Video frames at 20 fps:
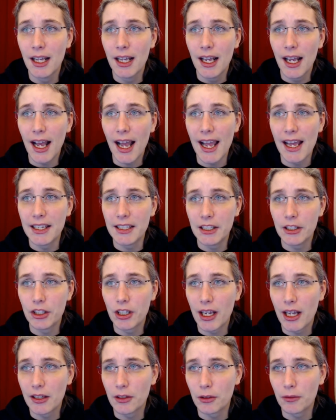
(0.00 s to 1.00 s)
Any
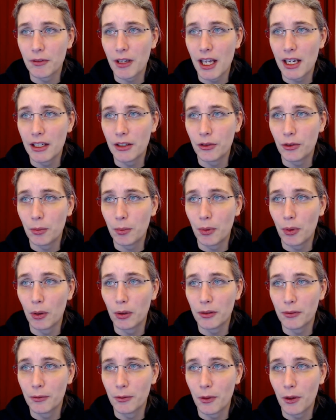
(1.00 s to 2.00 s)
chance of adding
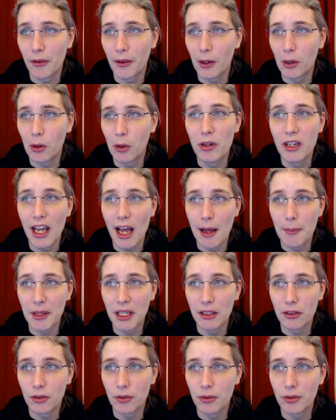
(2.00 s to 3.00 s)
support for the
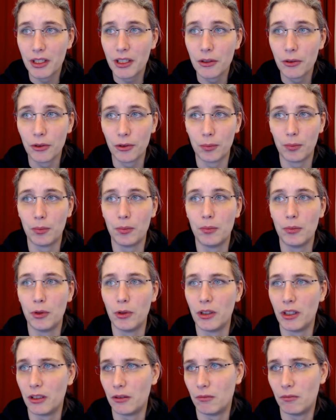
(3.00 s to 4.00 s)
Kodama Trinos or
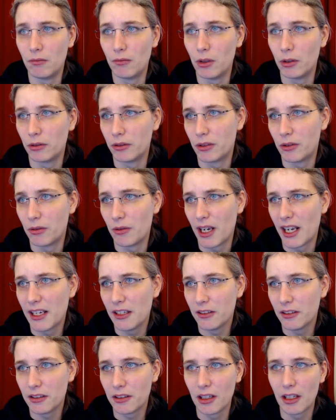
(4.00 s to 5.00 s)
the or
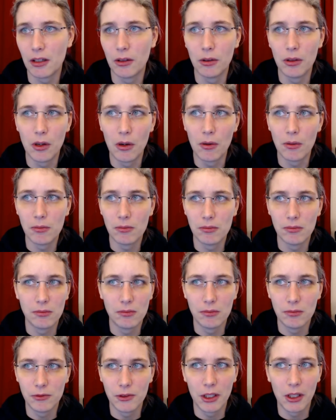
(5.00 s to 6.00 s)
Trinus, I don't know,
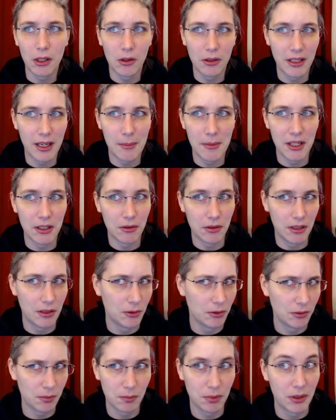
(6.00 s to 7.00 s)
for the Kodama
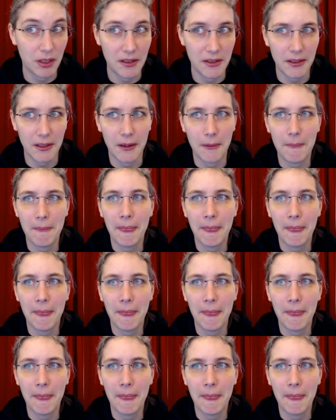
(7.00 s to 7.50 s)
Trinus printer.